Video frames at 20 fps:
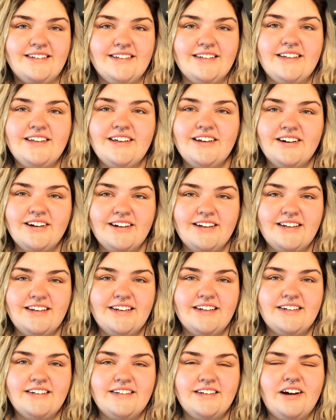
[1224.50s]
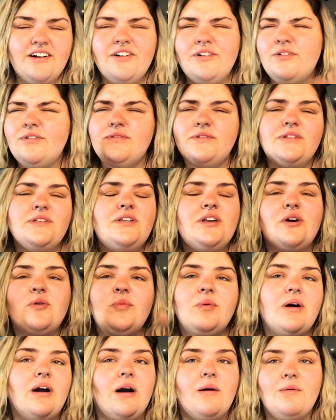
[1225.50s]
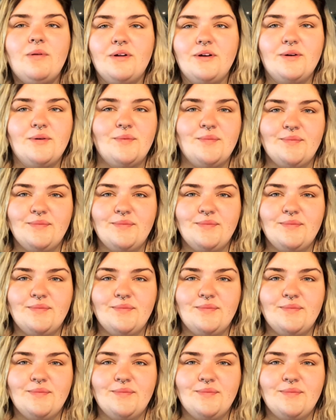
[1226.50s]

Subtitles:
Good. Oh, it was no problem.